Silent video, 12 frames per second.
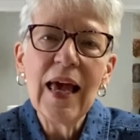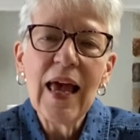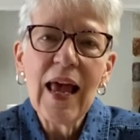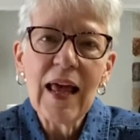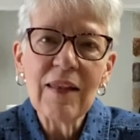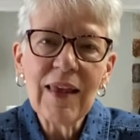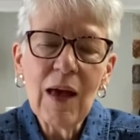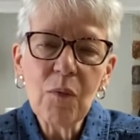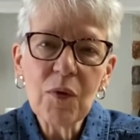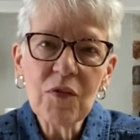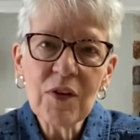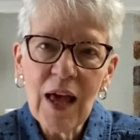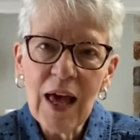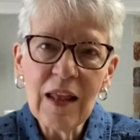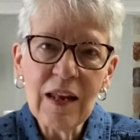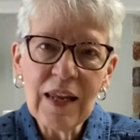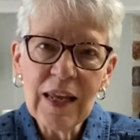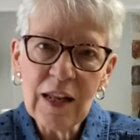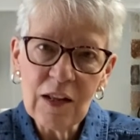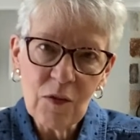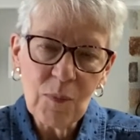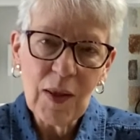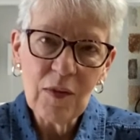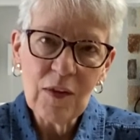And that was not an
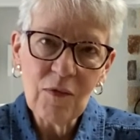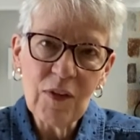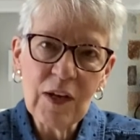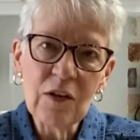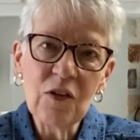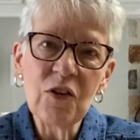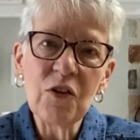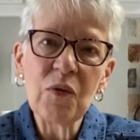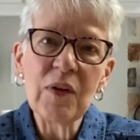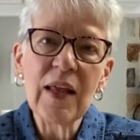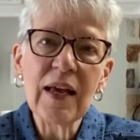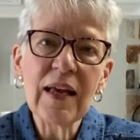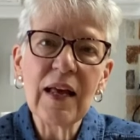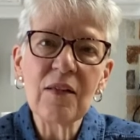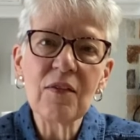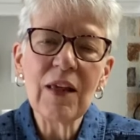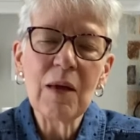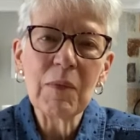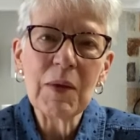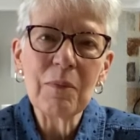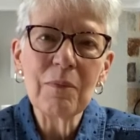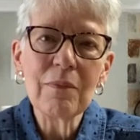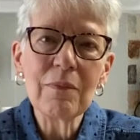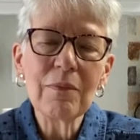inexpensive thing to do, and that kind of set me
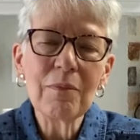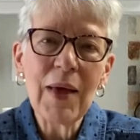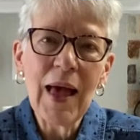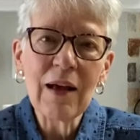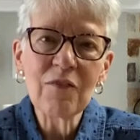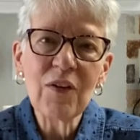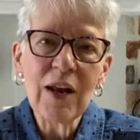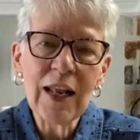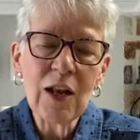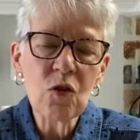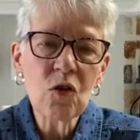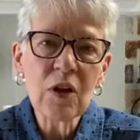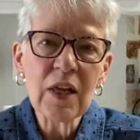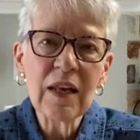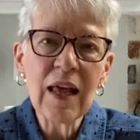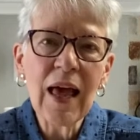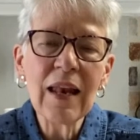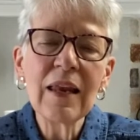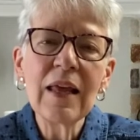back financially, not